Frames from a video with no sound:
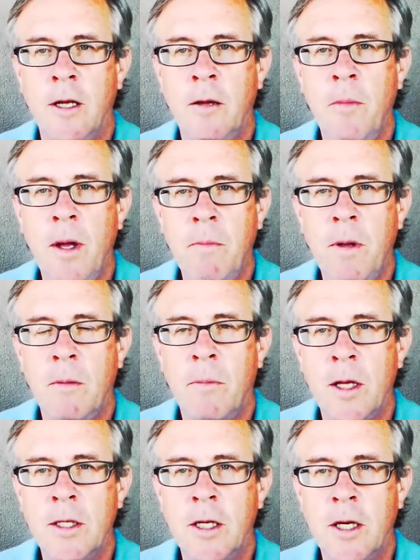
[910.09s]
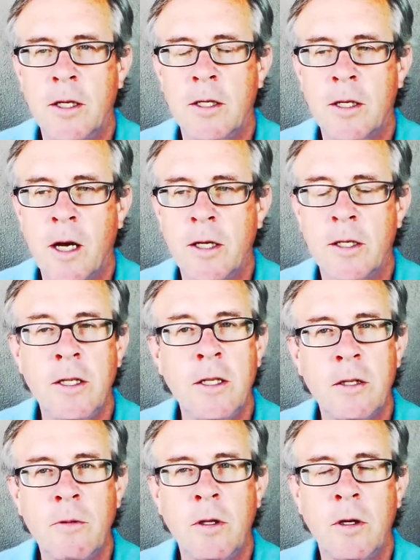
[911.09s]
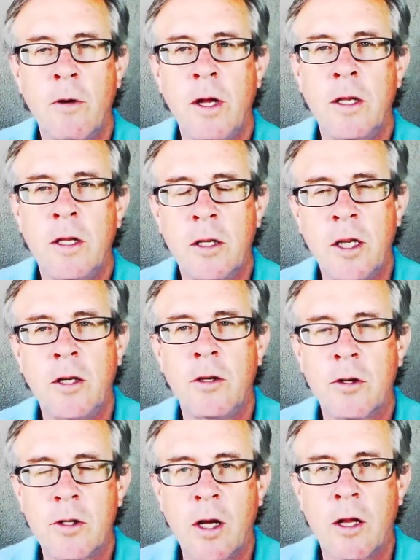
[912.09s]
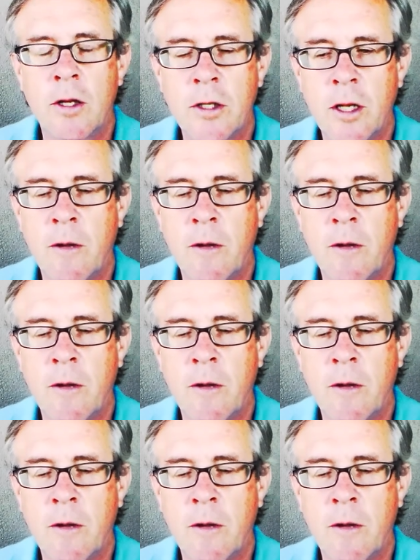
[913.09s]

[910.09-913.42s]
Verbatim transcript: It may be a blessing in disguise. This is what the great teachers tell us,